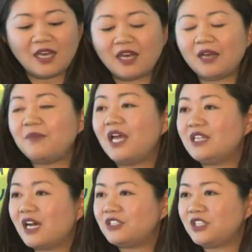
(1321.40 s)
and
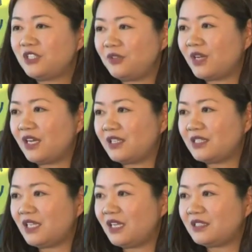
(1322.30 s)
not just the United
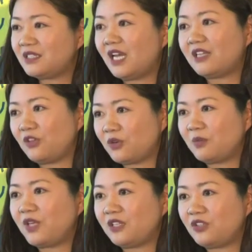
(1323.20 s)
States and the
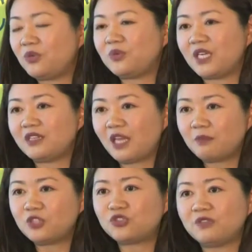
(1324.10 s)
European Union. They've
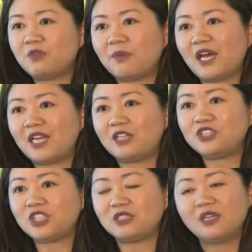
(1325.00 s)
been driven by an
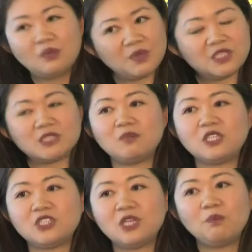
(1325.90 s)
engine which is
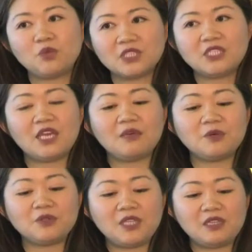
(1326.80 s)
much more
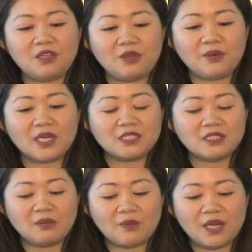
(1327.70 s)
stable than the US
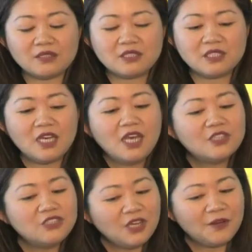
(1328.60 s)
and the West.
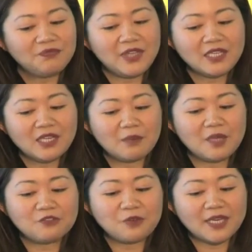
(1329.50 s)
So
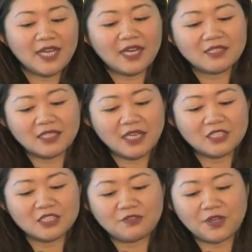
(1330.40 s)
economic forecasts,
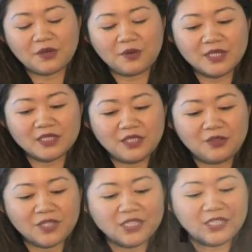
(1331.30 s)
again, just very quickly,
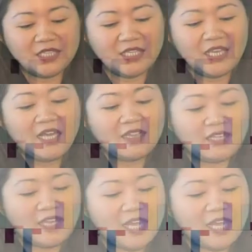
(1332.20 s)
you can see the